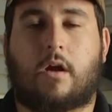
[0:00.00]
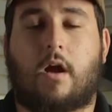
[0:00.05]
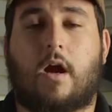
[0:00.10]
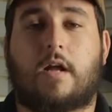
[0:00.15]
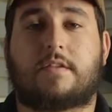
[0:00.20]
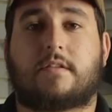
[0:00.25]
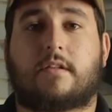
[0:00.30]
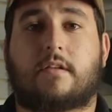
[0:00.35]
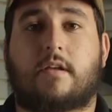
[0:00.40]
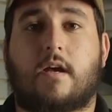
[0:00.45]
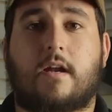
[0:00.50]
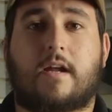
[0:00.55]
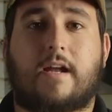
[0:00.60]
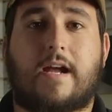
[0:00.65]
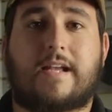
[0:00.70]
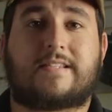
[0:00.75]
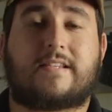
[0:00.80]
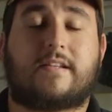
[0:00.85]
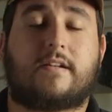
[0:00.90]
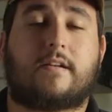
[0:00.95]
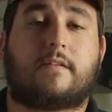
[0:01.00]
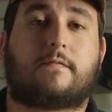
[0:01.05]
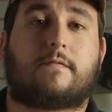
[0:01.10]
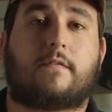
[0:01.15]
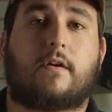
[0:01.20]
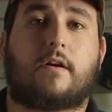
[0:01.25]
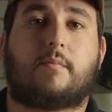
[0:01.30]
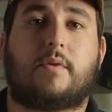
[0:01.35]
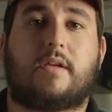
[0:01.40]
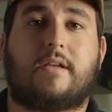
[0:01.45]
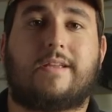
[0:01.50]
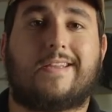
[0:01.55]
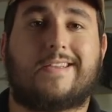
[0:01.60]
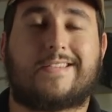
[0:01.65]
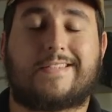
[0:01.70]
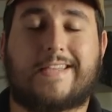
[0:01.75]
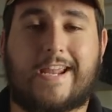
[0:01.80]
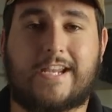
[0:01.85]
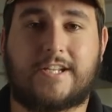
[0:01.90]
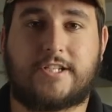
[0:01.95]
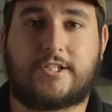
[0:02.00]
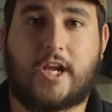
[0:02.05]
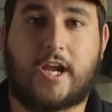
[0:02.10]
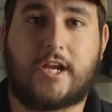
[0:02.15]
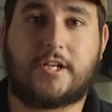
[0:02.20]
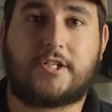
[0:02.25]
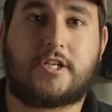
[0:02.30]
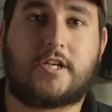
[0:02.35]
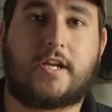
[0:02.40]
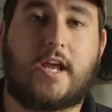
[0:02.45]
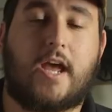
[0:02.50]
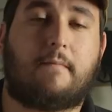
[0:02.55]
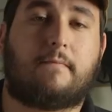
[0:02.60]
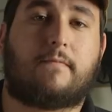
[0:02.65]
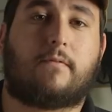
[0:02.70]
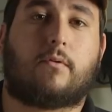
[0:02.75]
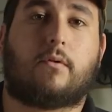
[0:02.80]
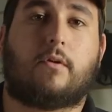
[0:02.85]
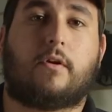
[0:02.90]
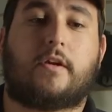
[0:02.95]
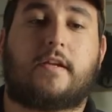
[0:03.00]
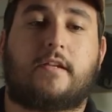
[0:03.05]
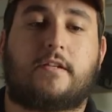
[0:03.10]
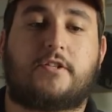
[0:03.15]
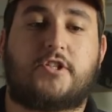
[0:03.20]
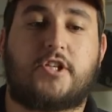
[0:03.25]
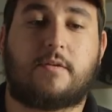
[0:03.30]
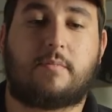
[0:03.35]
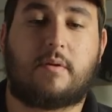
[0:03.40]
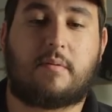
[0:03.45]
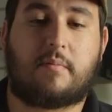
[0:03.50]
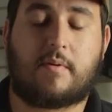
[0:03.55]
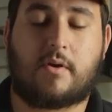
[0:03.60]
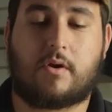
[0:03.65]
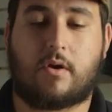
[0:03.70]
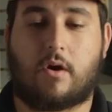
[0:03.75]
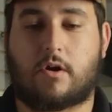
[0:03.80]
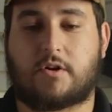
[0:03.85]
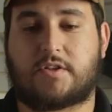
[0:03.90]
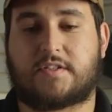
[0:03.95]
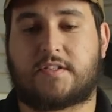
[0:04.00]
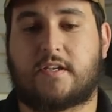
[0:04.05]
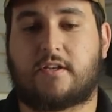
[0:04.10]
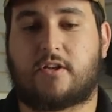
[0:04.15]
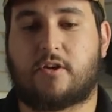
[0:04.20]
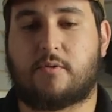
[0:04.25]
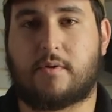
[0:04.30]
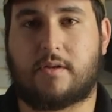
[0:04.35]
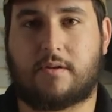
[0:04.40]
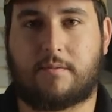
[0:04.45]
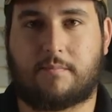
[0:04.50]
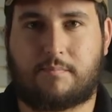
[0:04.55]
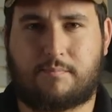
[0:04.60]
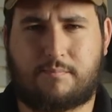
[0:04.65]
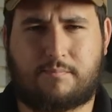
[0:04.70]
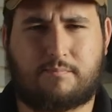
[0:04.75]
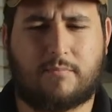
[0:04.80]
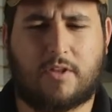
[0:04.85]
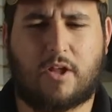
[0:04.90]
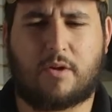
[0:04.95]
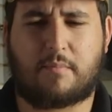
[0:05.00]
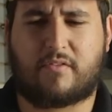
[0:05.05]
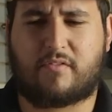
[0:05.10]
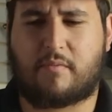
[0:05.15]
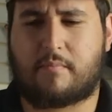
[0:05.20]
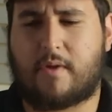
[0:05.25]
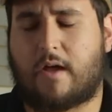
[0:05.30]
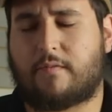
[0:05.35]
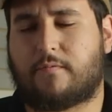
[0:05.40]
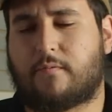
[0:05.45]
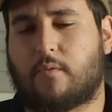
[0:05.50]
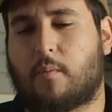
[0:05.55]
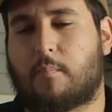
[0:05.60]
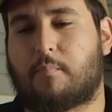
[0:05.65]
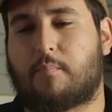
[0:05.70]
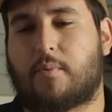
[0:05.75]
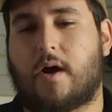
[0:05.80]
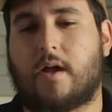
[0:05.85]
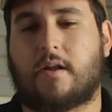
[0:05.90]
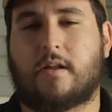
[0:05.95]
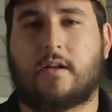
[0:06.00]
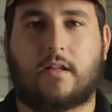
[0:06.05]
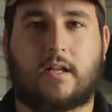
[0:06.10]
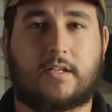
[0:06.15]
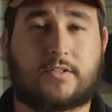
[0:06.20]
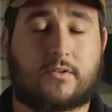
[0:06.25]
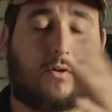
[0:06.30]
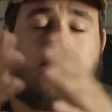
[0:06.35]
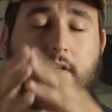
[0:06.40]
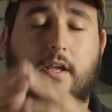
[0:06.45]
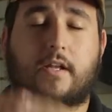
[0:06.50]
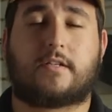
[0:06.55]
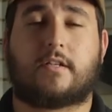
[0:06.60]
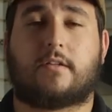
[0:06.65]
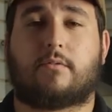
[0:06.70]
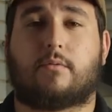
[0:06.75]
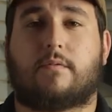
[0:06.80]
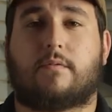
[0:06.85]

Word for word: right, so the gun I got sitting in front of me is a JG M4 GBBR CQB a little bit of a mouthful, but let's go and get into the